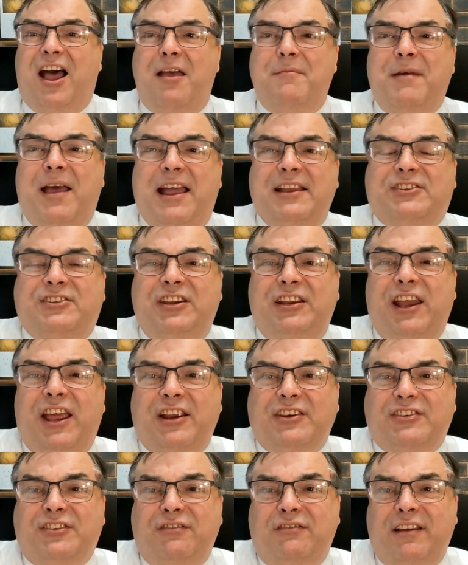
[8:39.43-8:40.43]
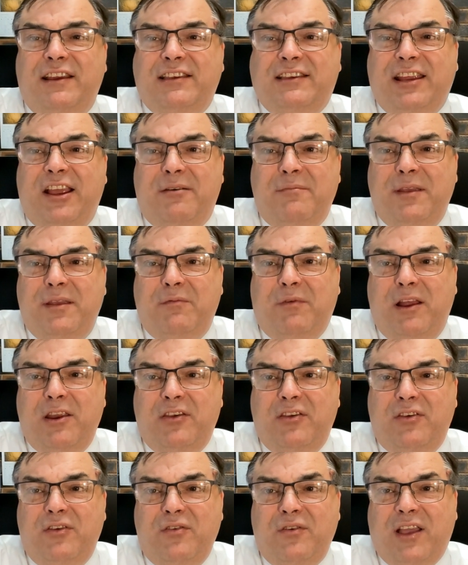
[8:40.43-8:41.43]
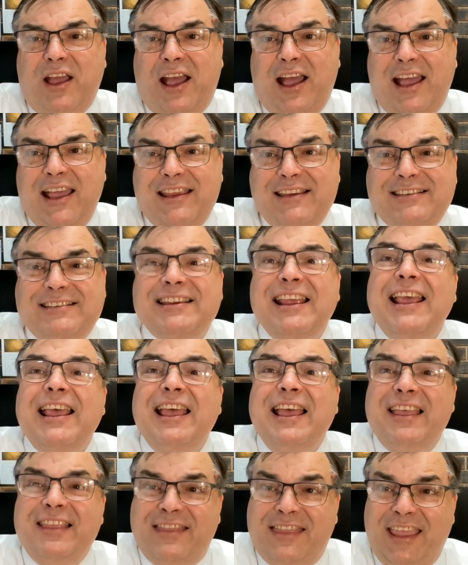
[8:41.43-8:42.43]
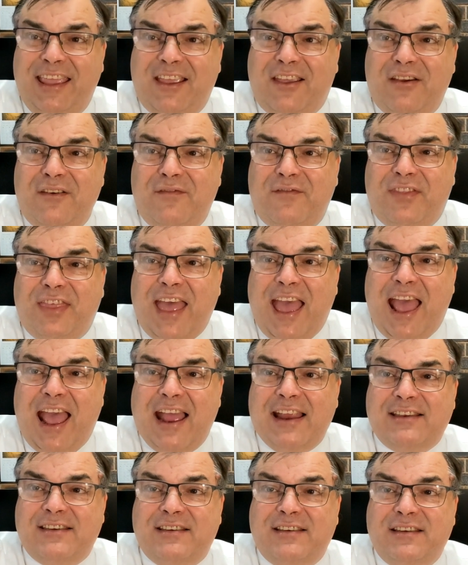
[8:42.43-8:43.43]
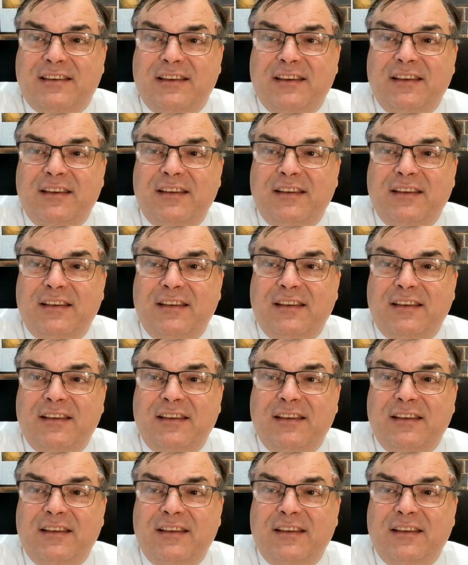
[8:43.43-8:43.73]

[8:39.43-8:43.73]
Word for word: I'm Archie Luxury. Tell me what you guys think of that.